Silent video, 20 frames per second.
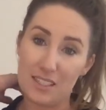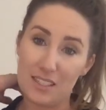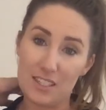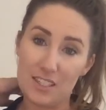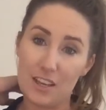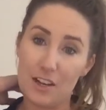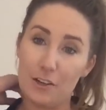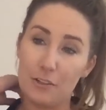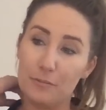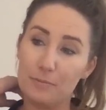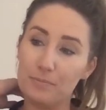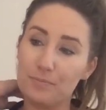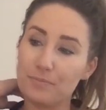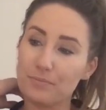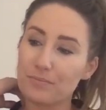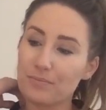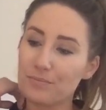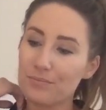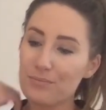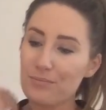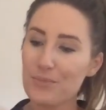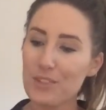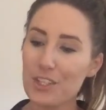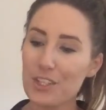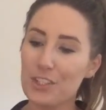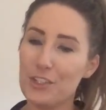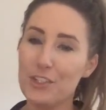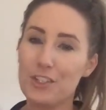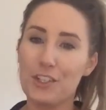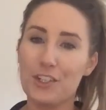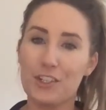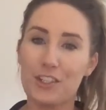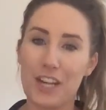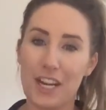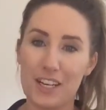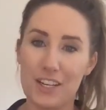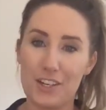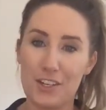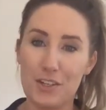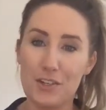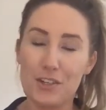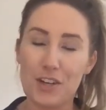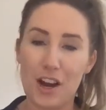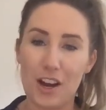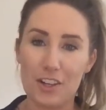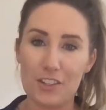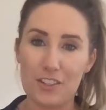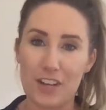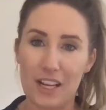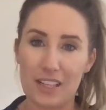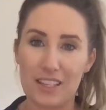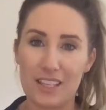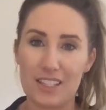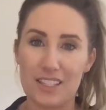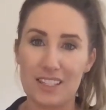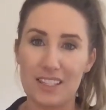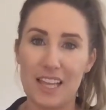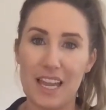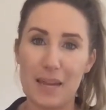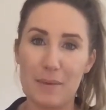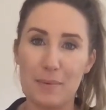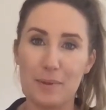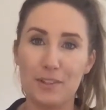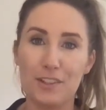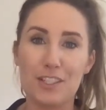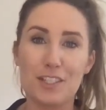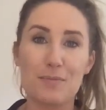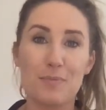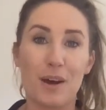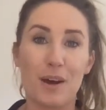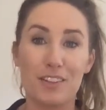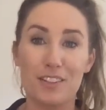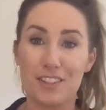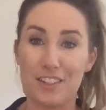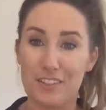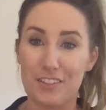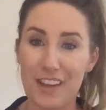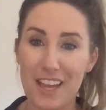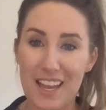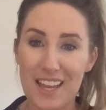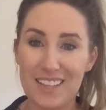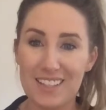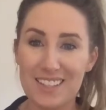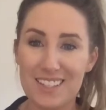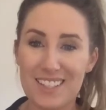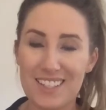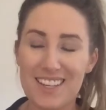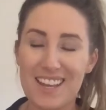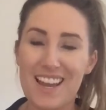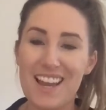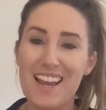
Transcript: And so you can create a new contract that's labeled sponsored events,